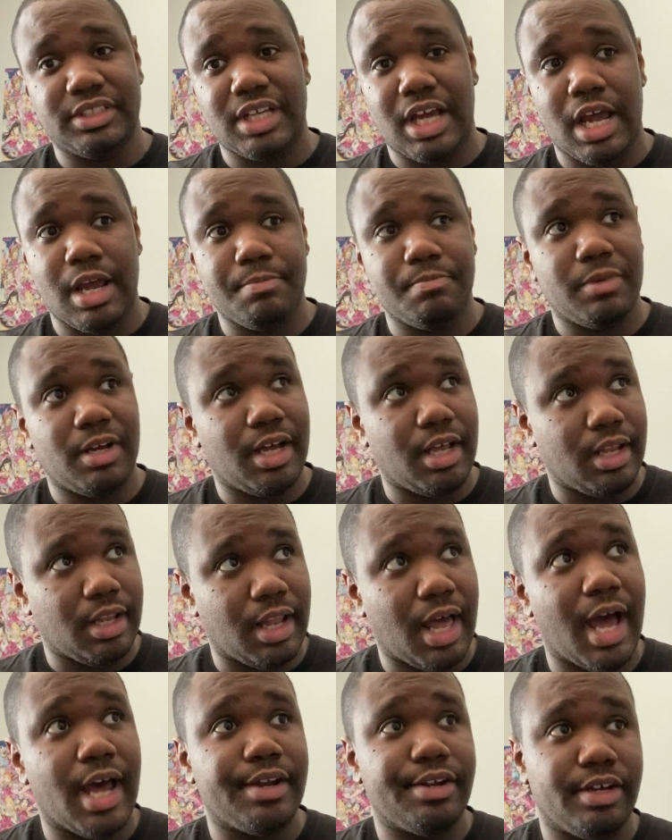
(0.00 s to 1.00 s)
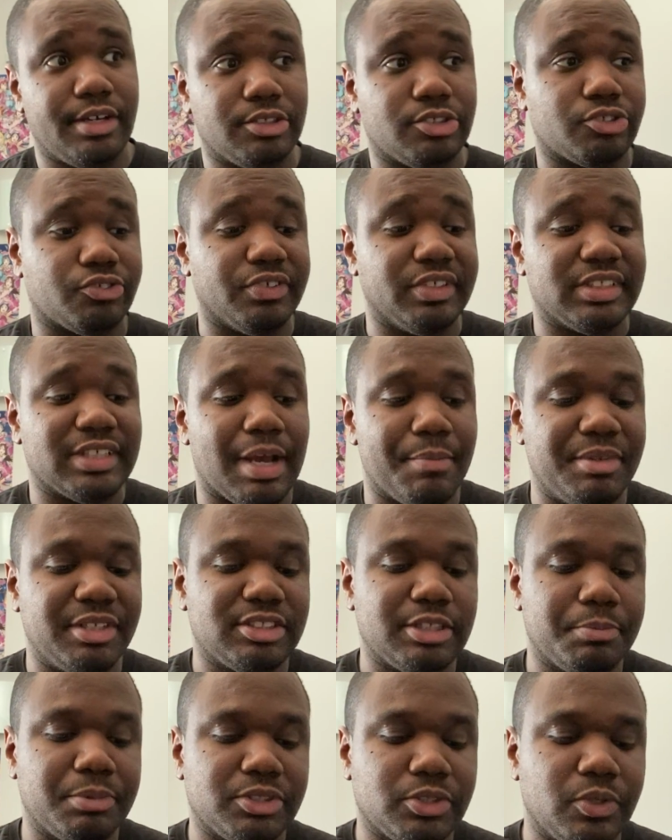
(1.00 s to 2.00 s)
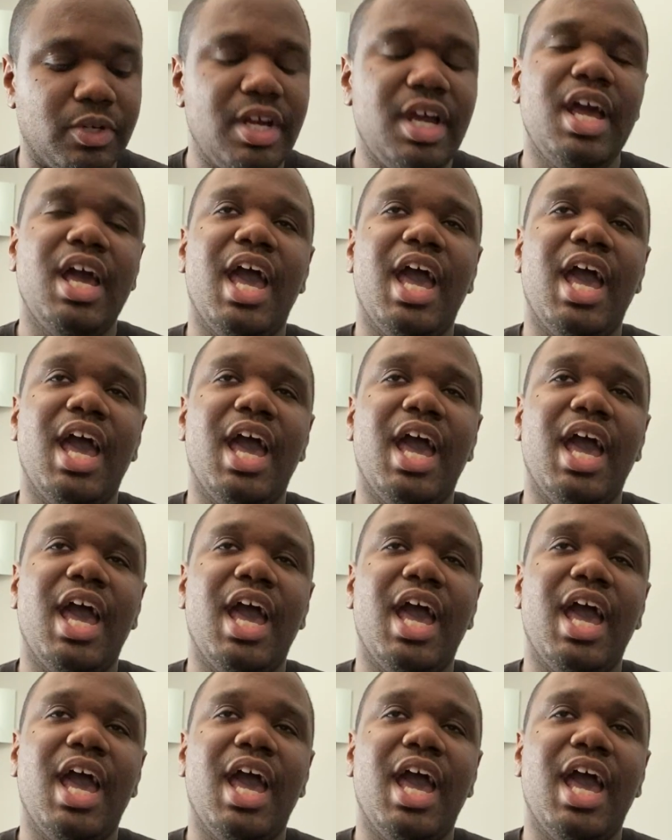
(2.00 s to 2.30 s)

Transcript: time in this episode.